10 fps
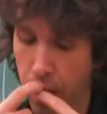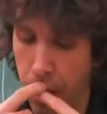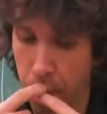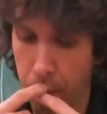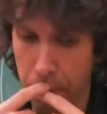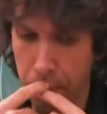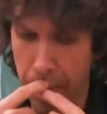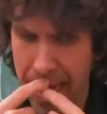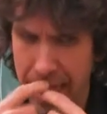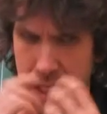um,
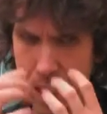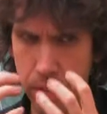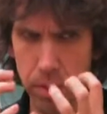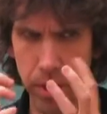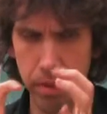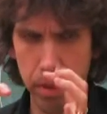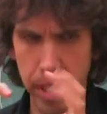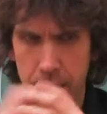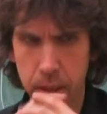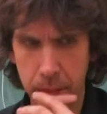and it didn't really
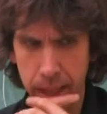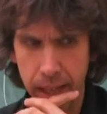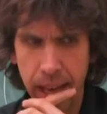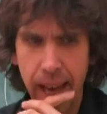relate to my